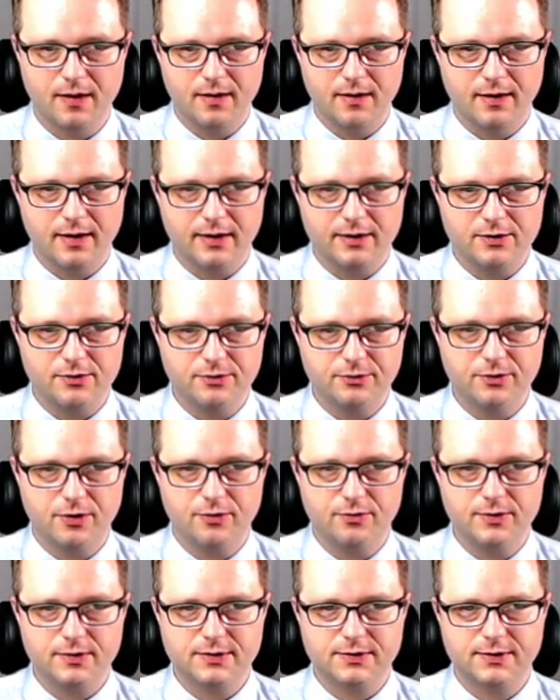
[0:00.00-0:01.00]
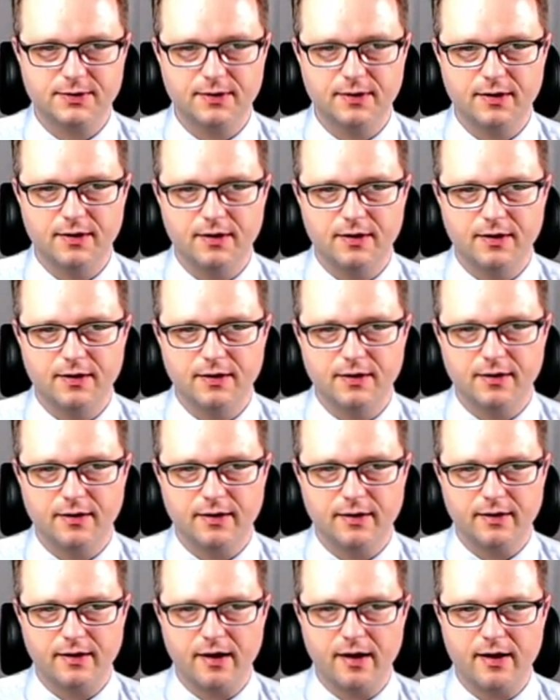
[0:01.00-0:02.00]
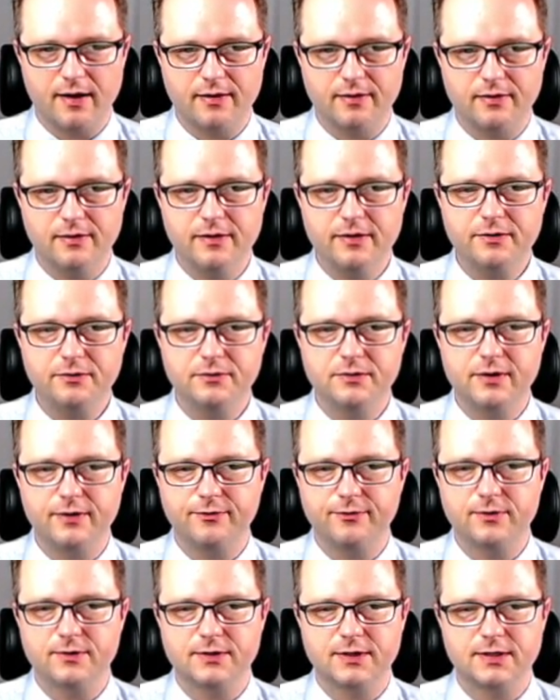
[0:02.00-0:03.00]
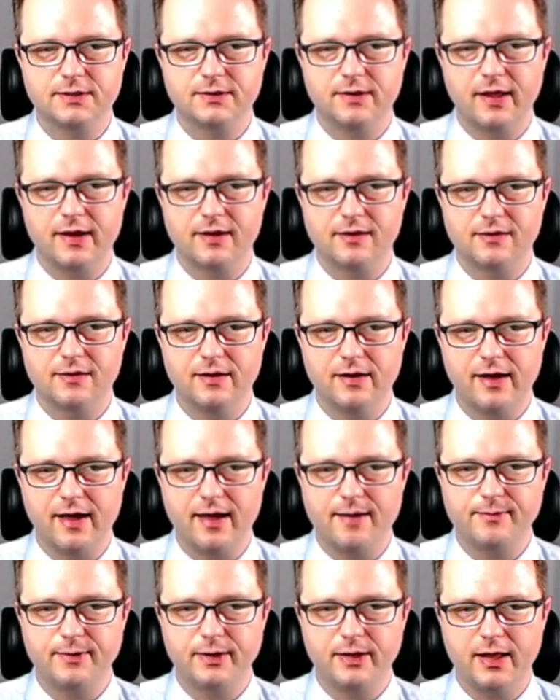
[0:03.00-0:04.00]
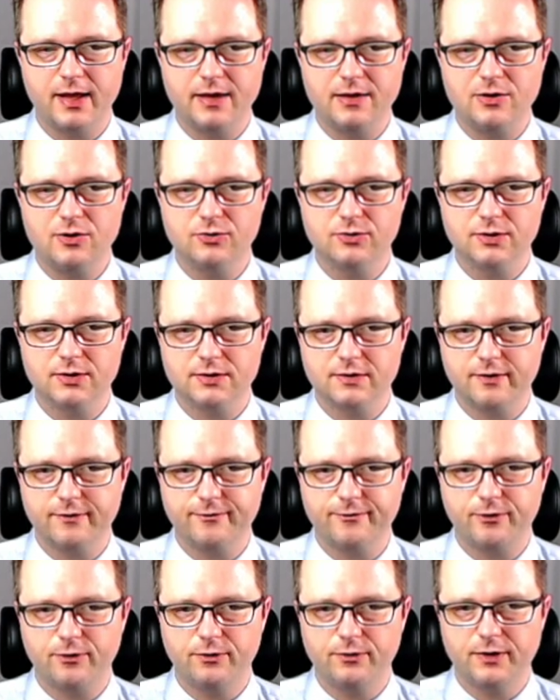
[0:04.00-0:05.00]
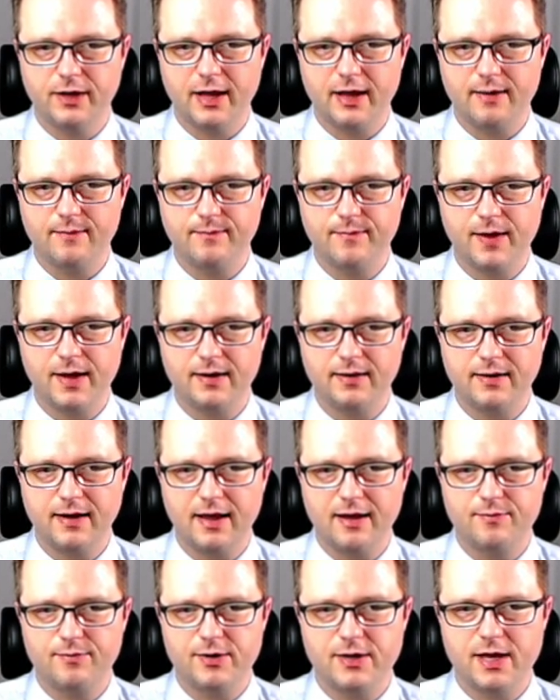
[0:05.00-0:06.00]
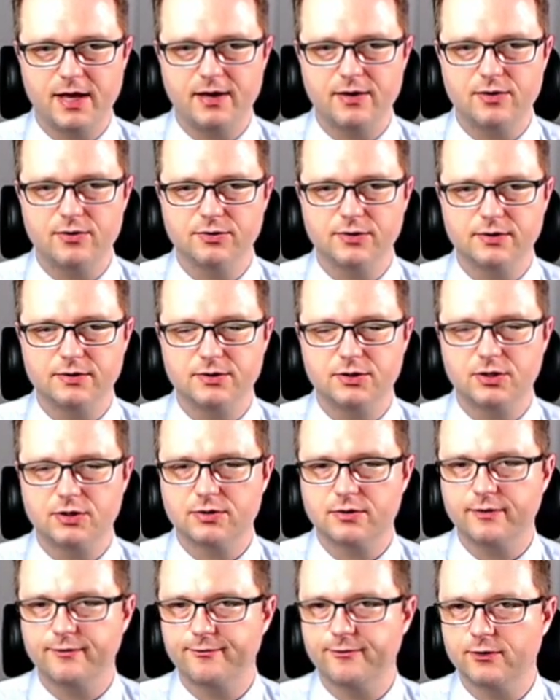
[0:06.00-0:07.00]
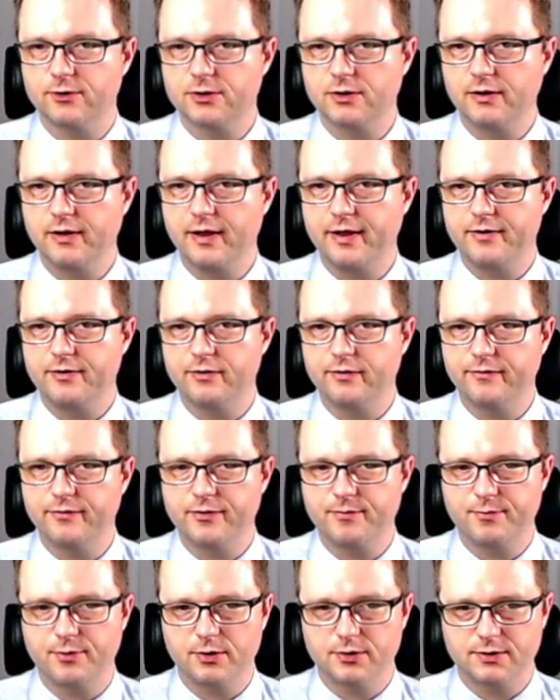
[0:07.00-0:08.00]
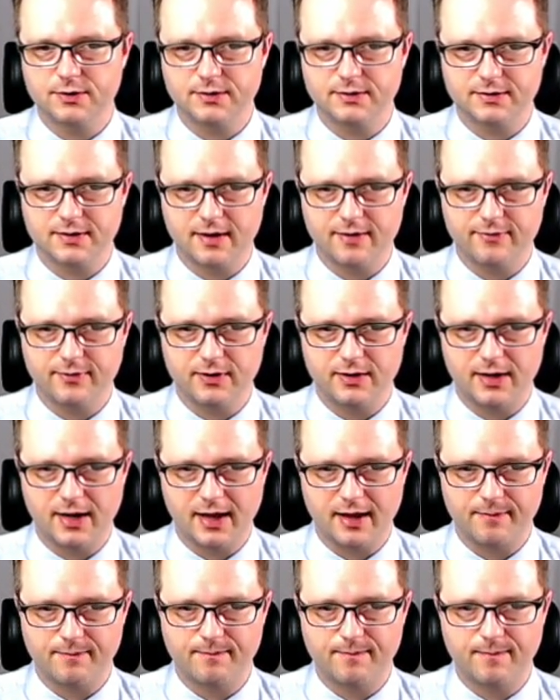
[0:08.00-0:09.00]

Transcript: And you'll notice little differences, like the MLA uses the full name and APA uses just the first letter of the person's given name.